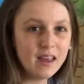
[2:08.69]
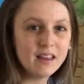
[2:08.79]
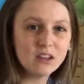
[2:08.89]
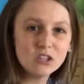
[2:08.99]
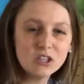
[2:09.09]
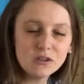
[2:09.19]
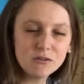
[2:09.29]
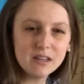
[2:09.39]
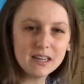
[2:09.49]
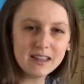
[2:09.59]
Now, do you
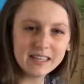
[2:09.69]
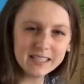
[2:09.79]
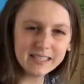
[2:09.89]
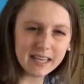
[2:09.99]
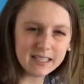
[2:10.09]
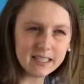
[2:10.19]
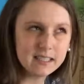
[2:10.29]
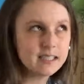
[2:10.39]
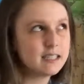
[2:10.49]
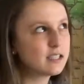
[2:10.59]
think this
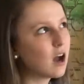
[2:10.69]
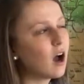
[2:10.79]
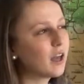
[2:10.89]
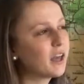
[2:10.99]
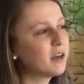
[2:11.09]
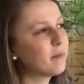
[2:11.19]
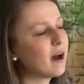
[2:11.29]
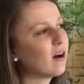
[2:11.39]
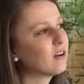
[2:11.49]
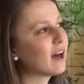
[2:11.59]
sentence is talking
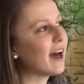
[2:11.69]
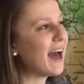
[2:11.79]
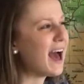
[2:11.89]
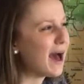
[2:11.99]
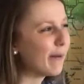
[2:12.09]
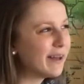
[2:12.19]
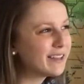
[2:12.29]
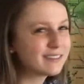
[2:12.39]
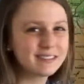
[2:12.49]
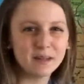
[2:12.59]
about a
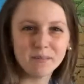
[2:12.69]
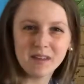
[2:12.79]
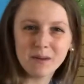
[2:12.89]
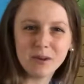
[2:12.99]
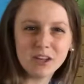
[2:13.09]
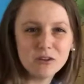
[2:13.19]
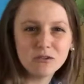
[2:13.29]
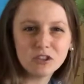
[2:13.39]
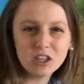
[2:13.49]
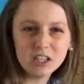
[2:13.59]
habit, something we
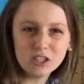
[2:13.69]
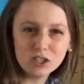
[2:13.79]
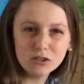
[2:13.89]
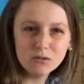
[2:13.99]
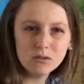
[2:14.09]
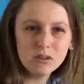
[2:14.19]
usually do,